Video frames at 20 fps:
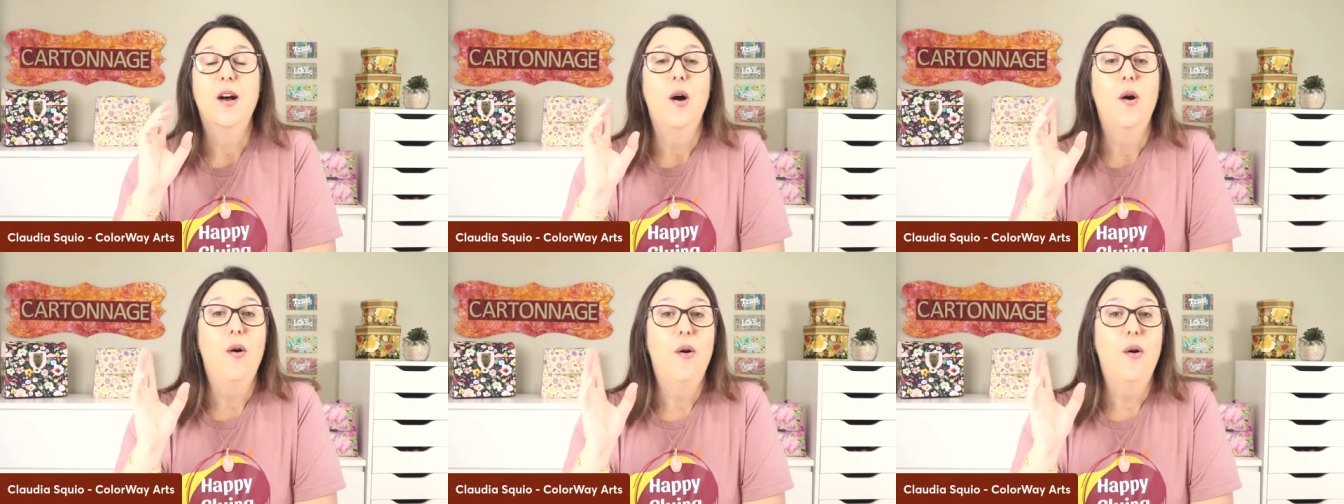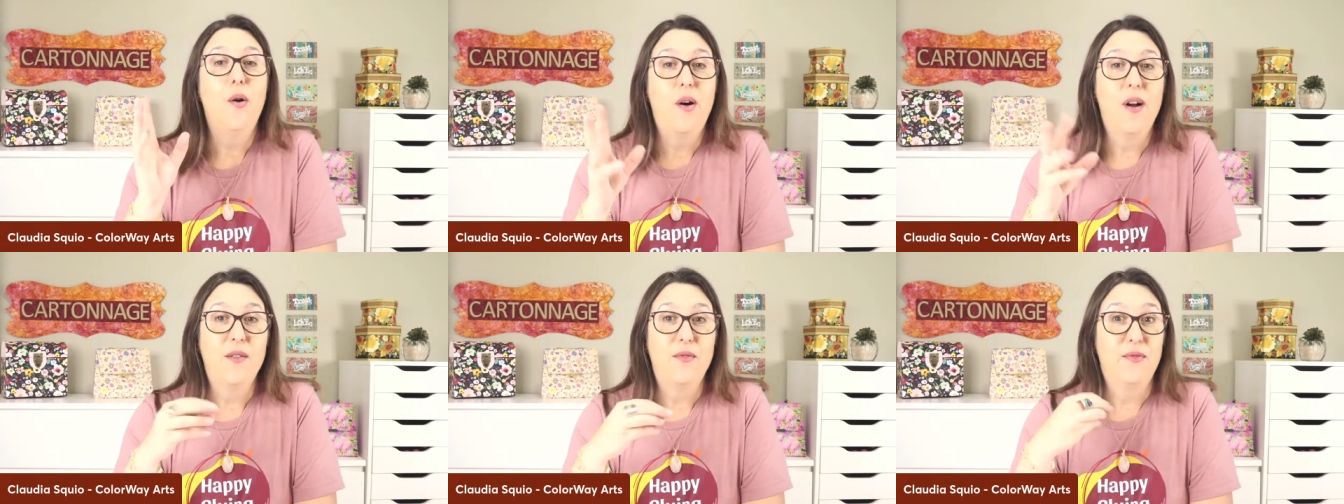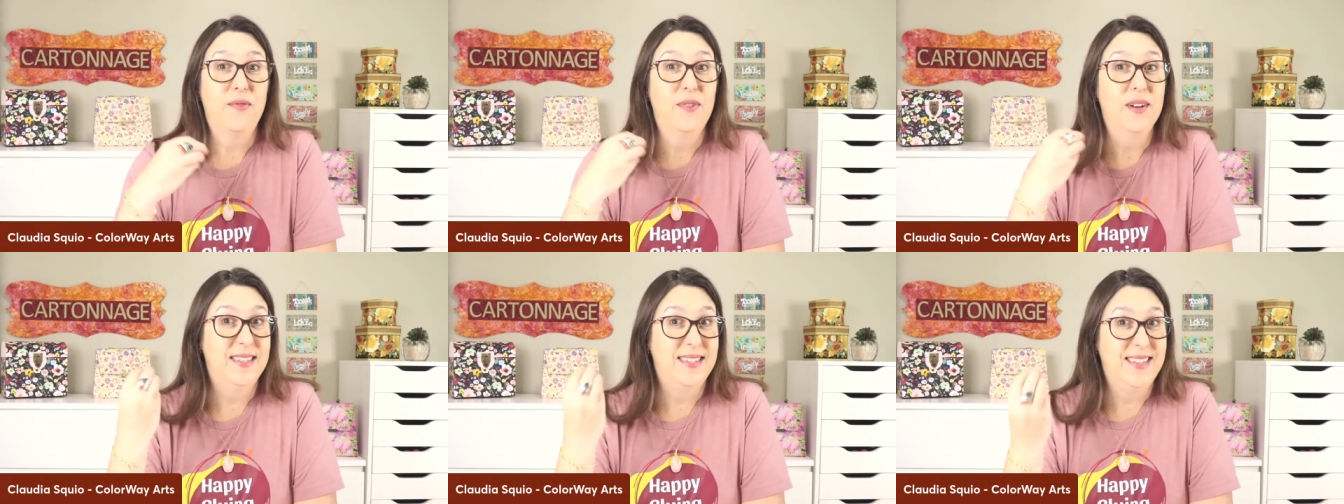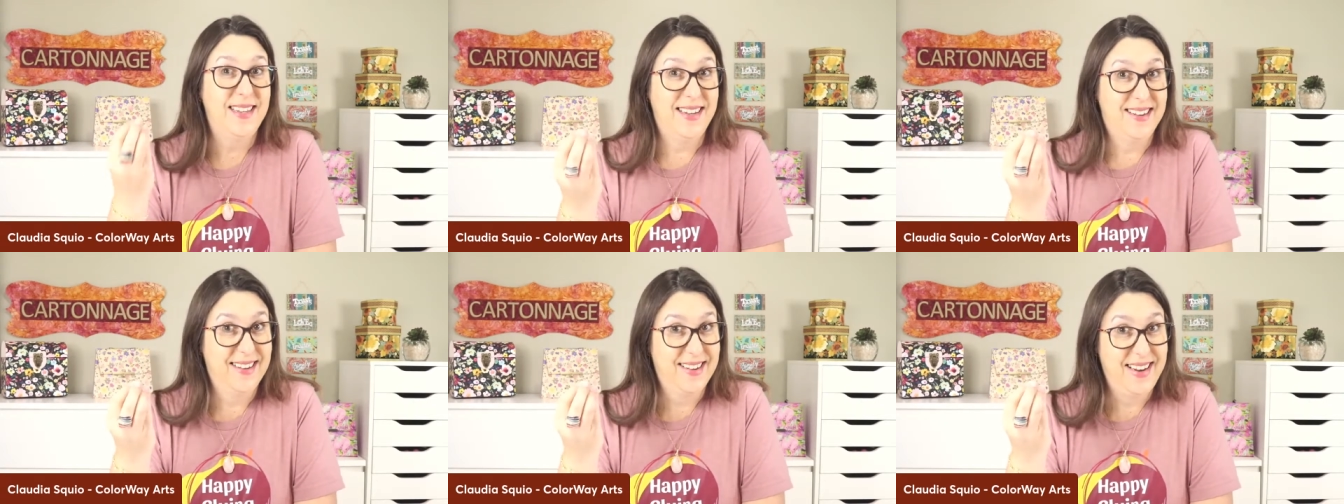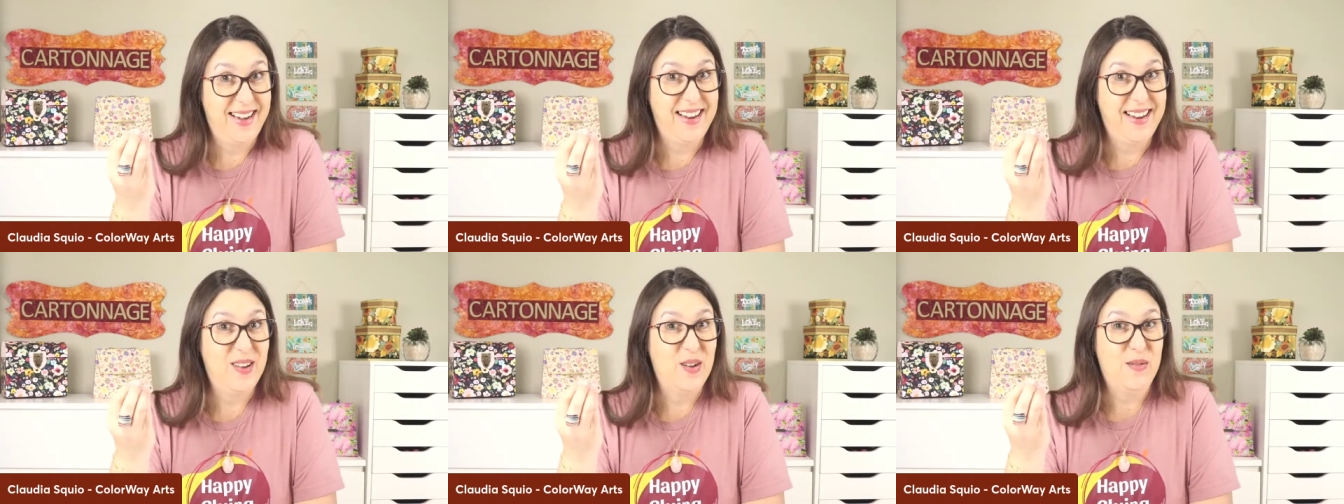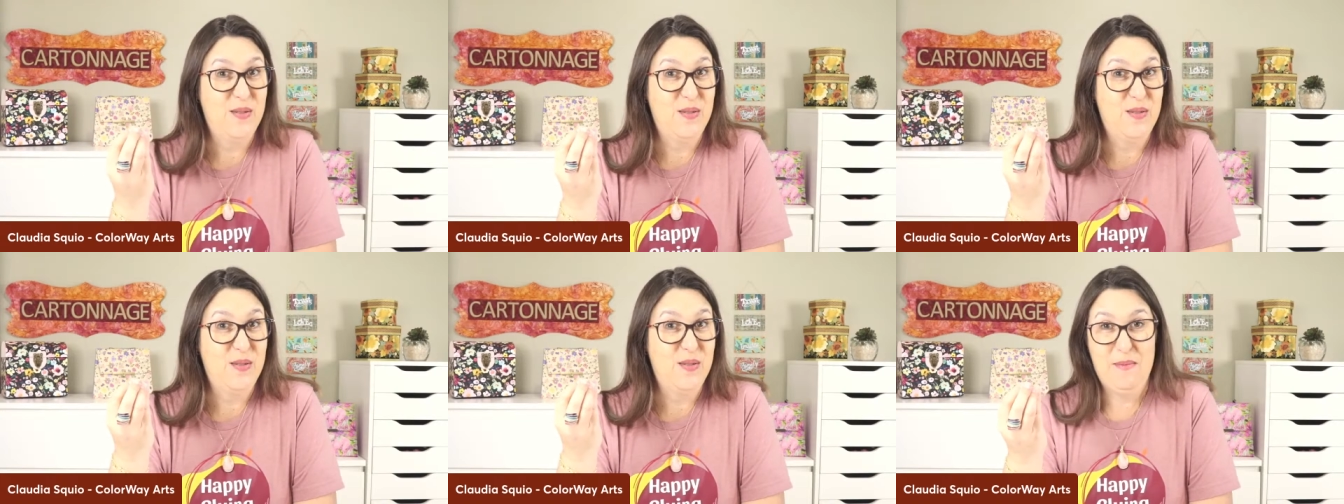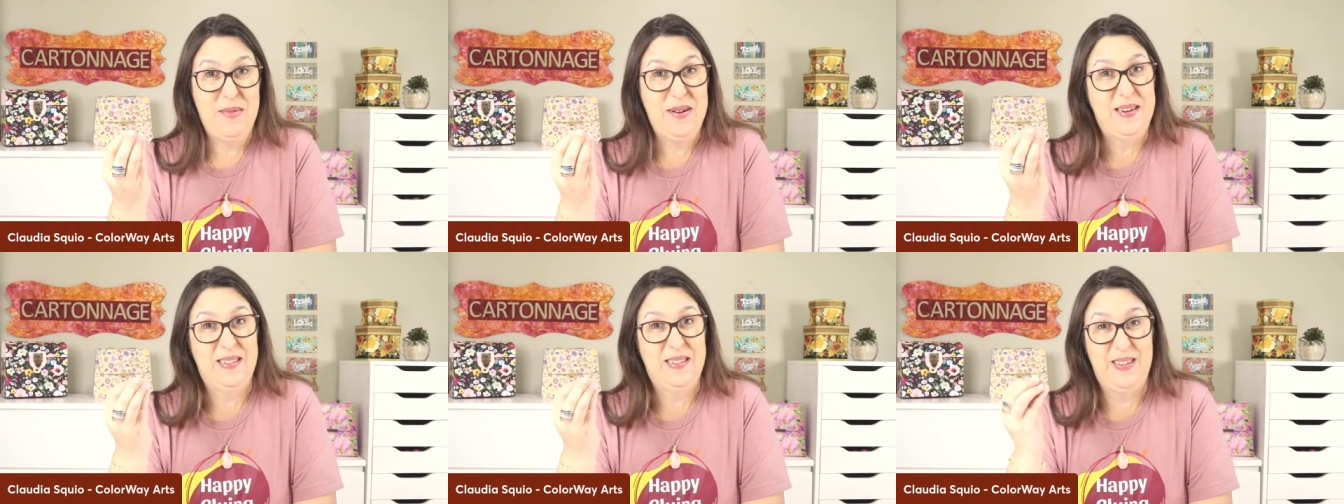or fussy cutting your
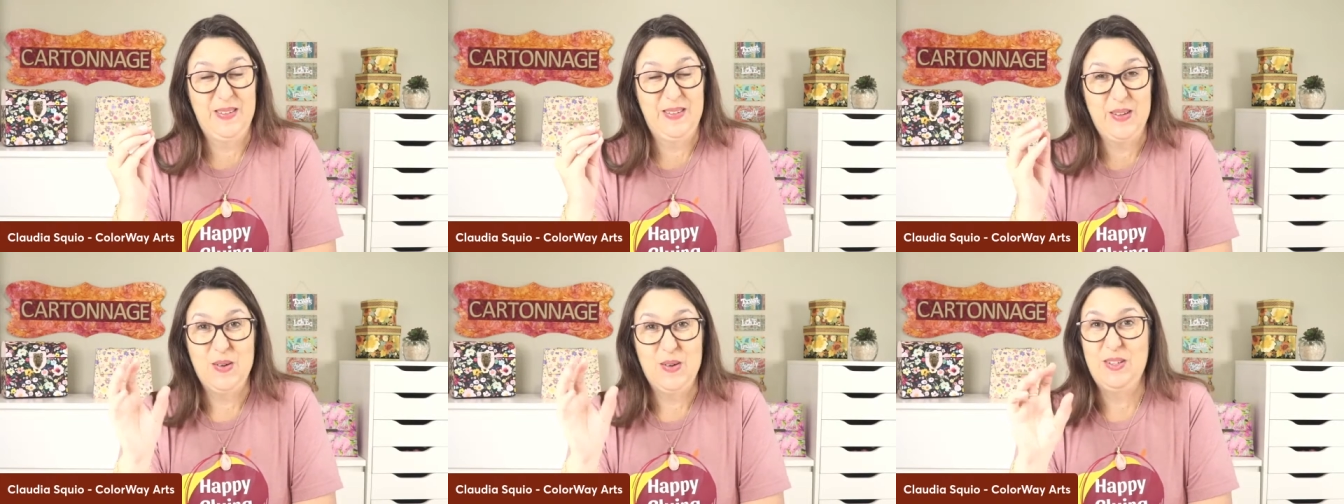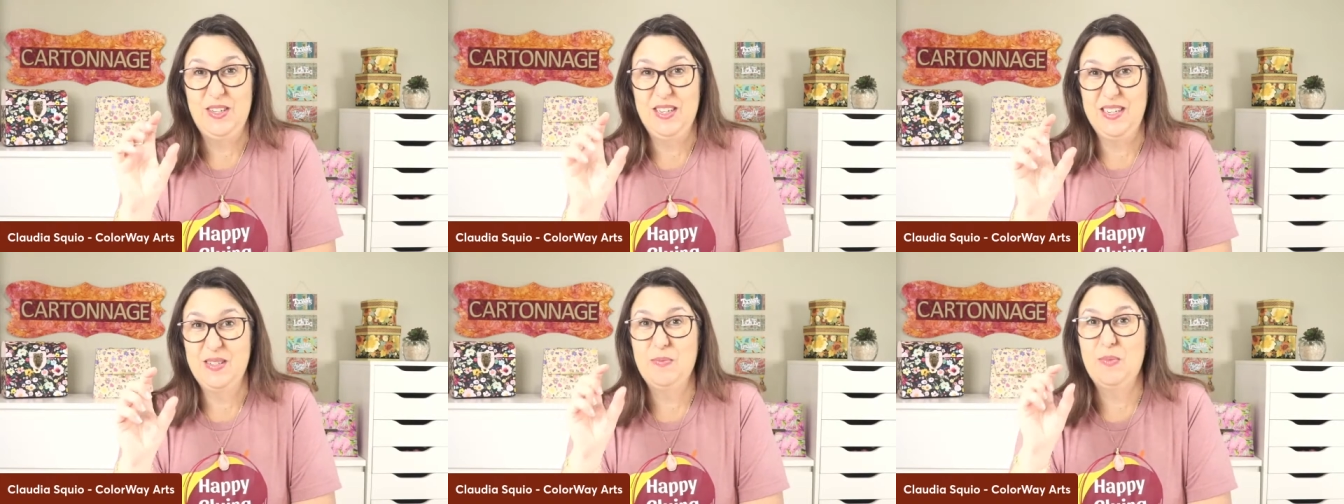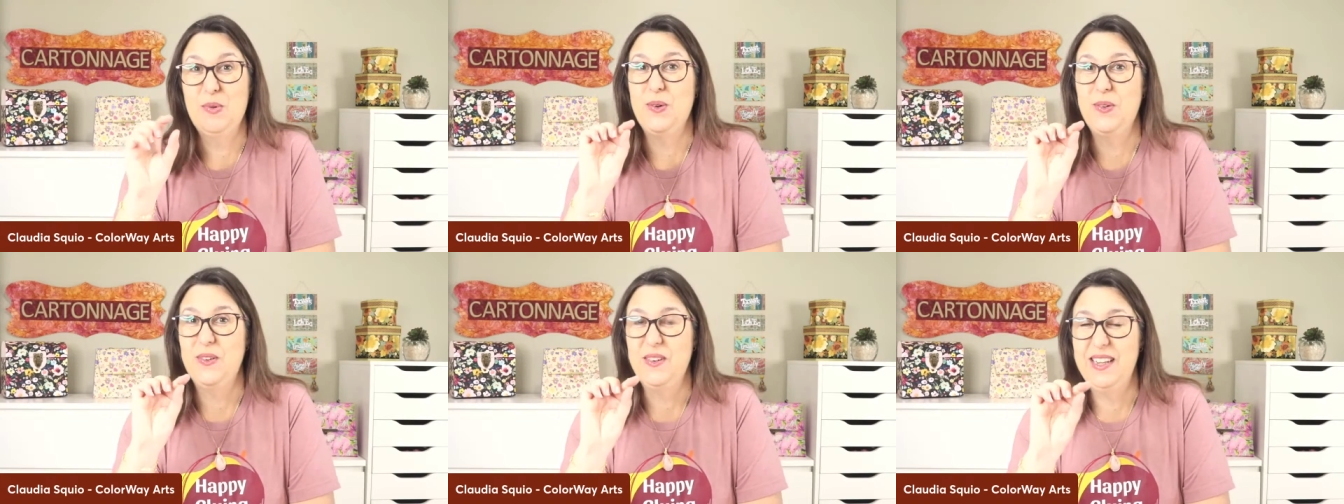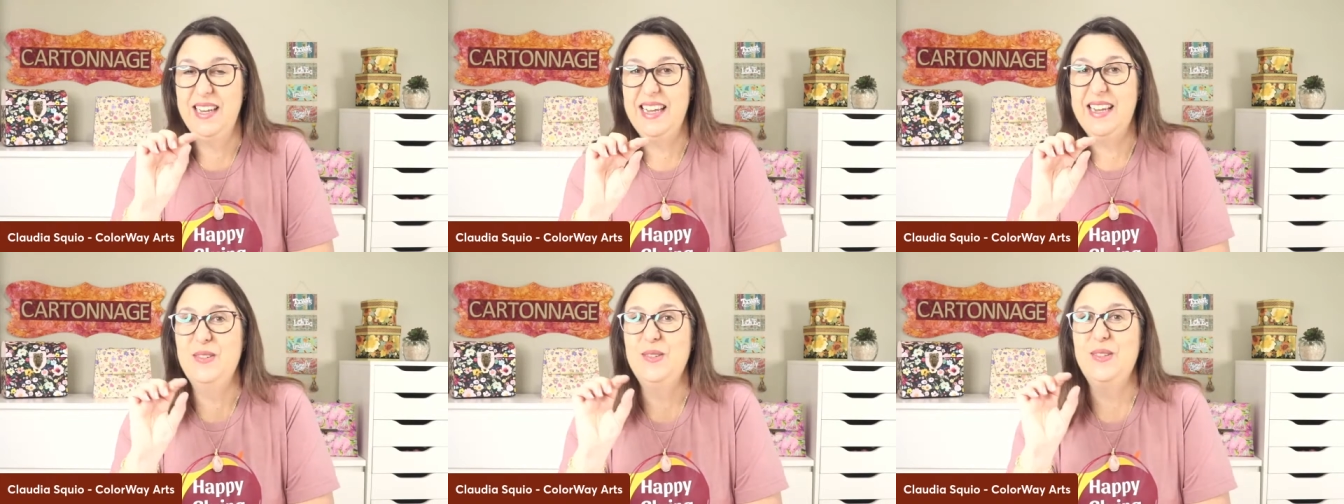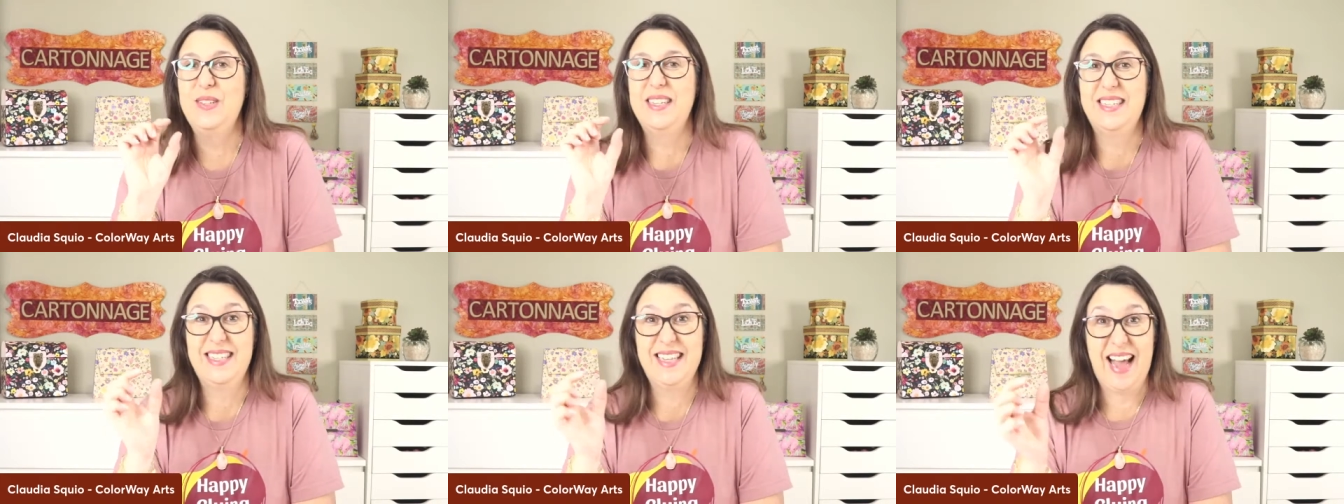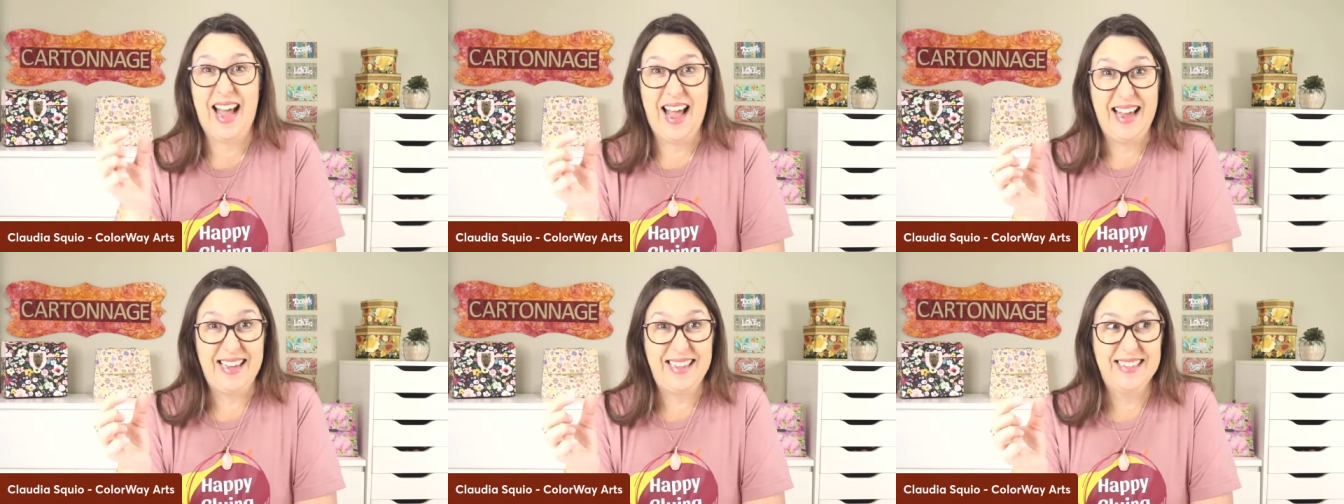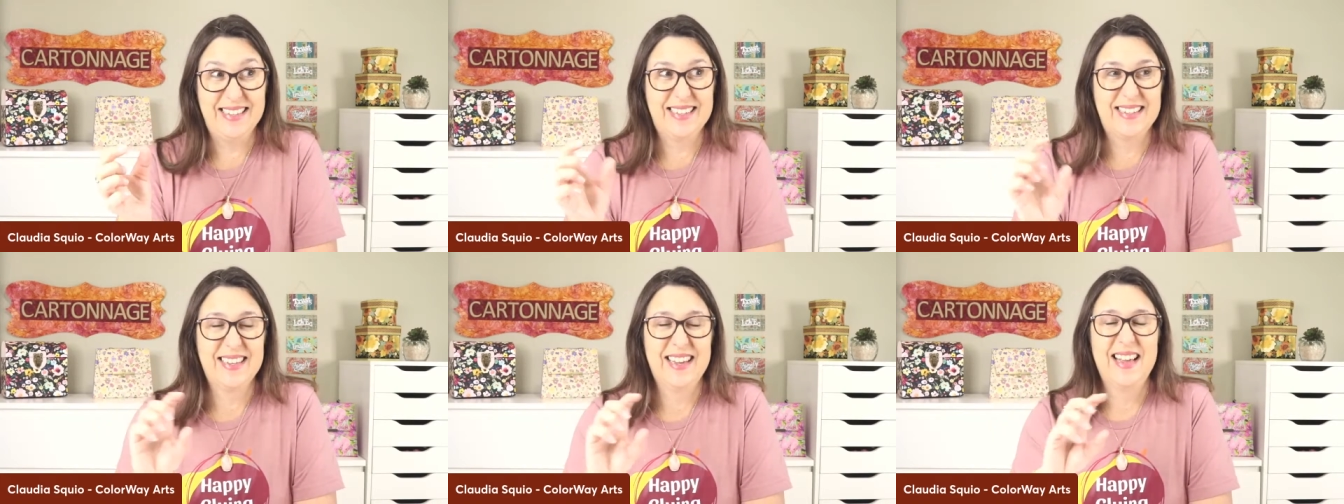fabrics, you know, just for little
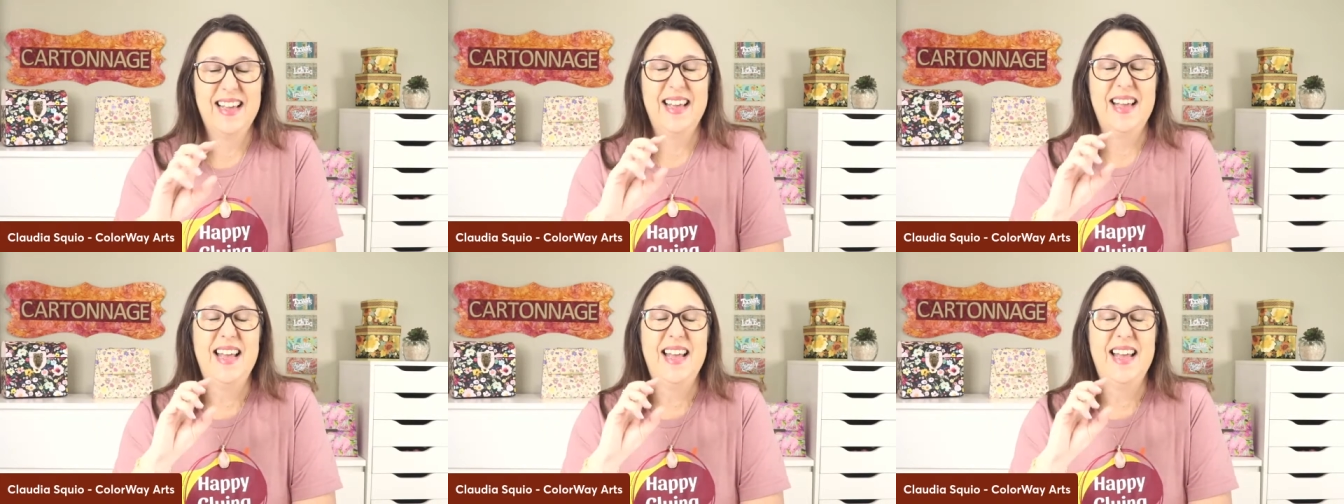designs.